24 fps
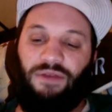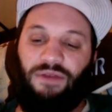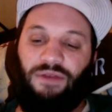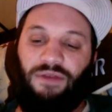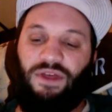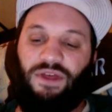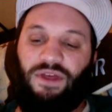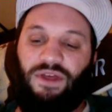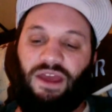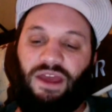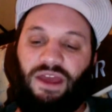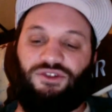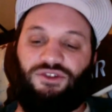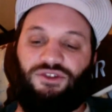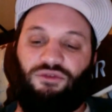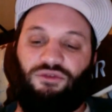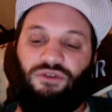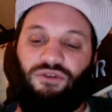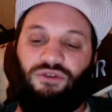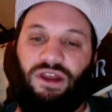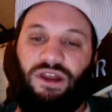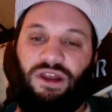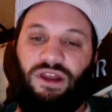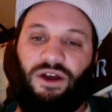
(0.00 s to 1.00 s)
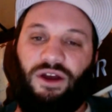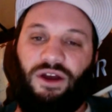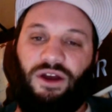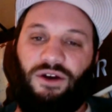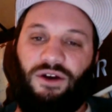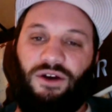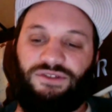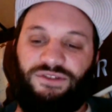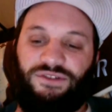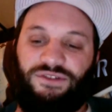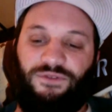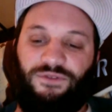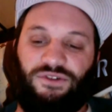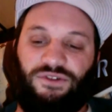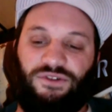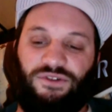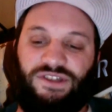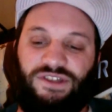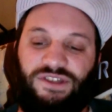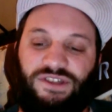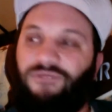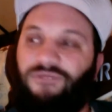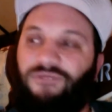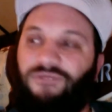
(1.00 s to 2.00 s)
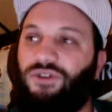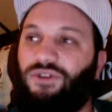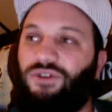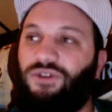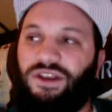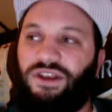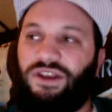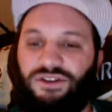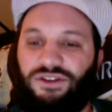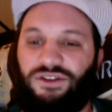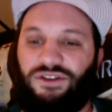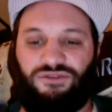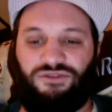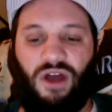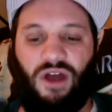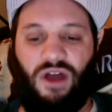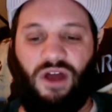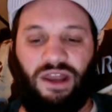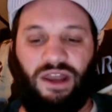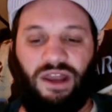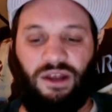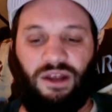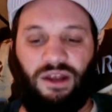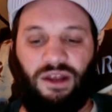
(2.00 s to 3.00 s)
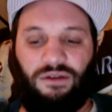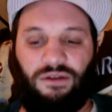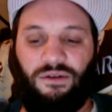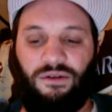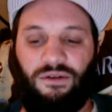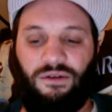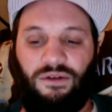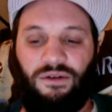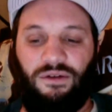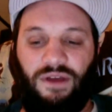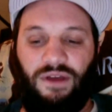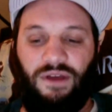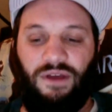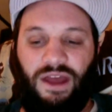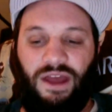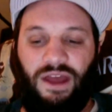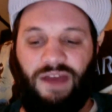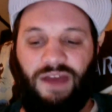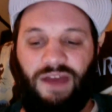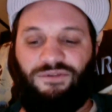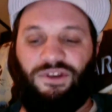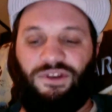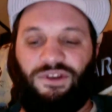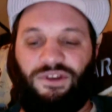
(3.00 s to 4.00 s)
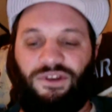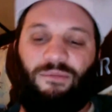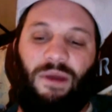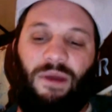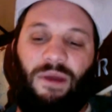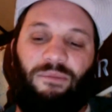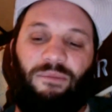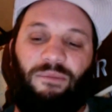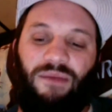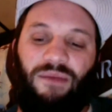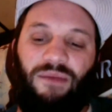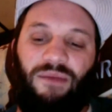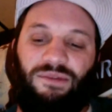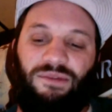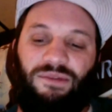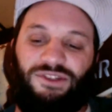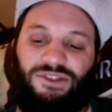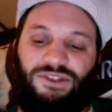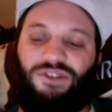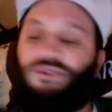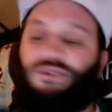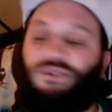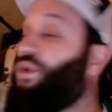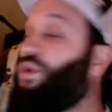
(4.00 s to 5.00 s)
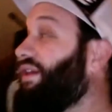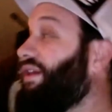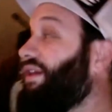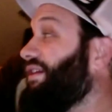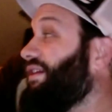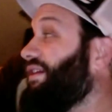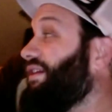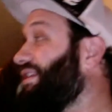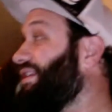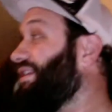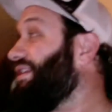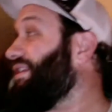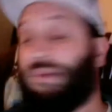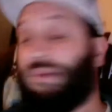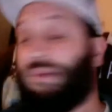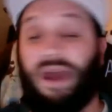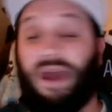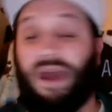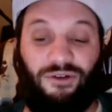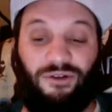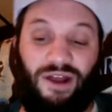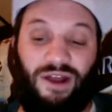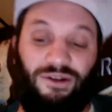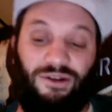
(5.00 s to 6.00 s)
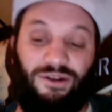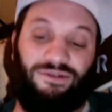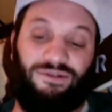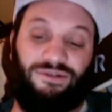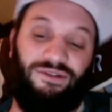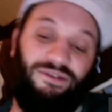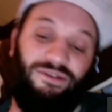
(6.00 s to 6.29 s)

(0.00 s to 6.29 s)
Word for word: think Doritos, for several years running, if you hear my baby squealing in the background.